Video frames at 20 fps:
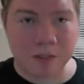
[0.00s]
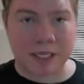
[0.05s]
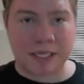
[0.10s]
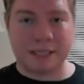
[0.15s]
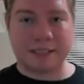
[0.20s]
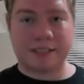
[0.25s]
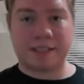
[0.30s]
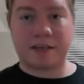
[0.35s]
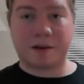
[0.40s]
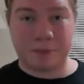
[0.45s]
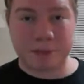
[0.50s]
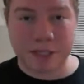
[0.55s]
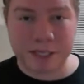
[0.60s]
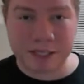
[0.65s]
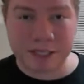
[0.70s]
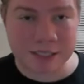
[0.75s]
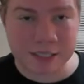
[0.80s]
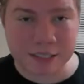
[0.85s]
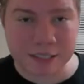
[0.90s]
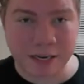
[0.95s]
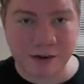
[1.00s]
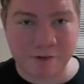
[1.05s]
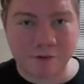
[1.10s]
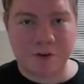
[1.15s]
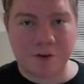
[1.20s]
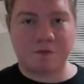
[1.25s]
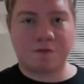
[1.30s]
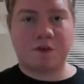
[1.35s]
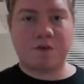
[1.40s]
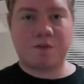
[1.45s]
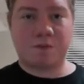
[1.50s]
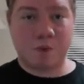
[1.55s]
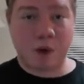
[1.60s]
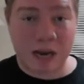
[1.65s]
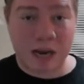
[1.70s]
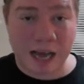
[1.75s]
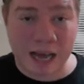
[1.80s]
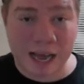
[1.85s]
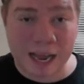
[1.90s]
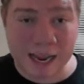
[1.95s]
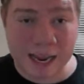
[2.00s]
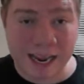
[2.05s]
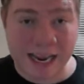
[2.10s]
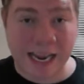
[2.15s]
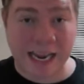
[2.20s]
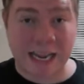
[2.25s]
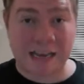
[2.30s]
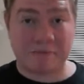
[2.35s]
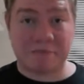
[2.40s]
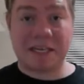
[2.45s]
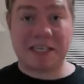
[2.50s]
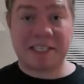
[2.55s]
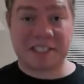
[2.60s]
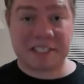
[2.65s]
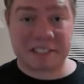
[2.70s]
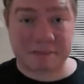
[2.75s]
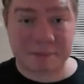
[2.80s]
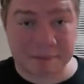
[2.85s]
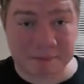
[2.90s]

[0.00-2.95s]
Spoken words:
it's completely different from what I am. That's